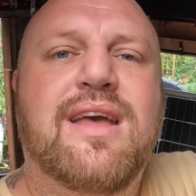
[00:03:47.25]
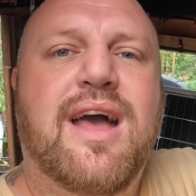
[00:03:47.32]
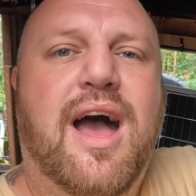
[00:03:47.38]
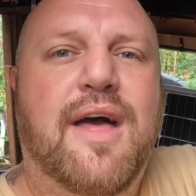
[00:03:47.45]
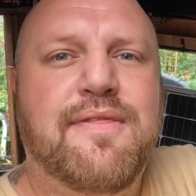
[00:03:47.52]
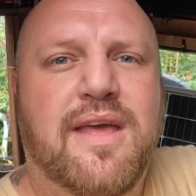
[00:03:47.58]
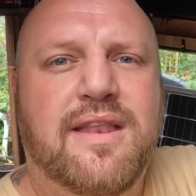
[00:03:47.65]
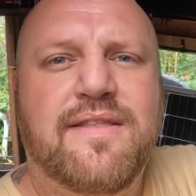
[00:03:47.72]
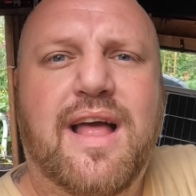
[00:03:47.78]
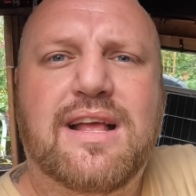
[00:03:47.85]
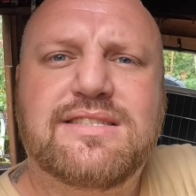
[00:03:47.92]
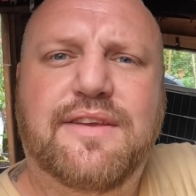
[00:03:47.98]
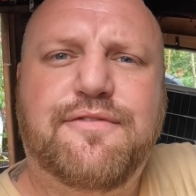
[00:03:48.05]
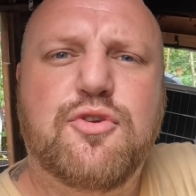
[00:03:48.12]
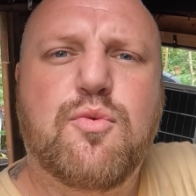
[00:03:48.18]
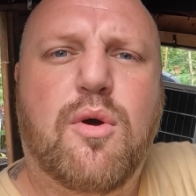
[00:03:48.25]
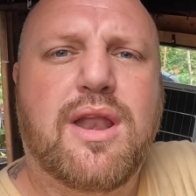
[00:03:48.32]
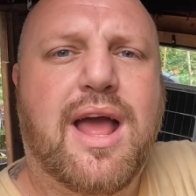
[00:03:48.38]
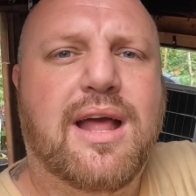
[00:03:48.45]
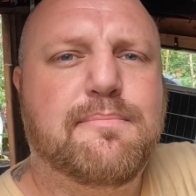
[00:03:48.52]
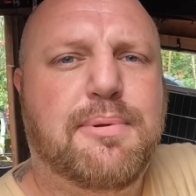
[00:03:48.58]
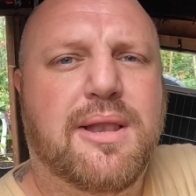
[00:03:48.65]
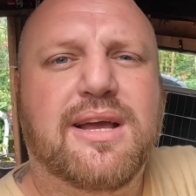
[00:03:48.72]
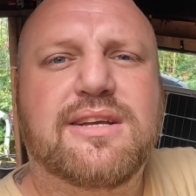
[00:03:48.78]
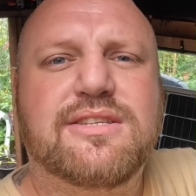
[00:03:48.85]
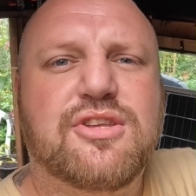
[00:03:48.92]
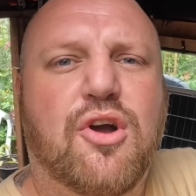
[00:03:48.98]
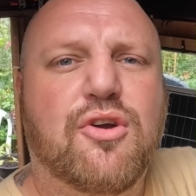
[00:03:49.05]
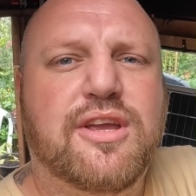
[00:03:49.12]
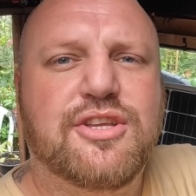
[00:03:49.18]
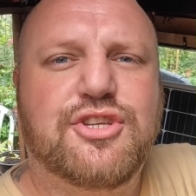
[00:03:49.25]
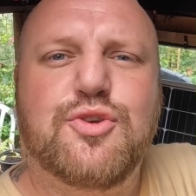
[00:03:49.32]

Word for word: and then that's if you want to add plug sockets,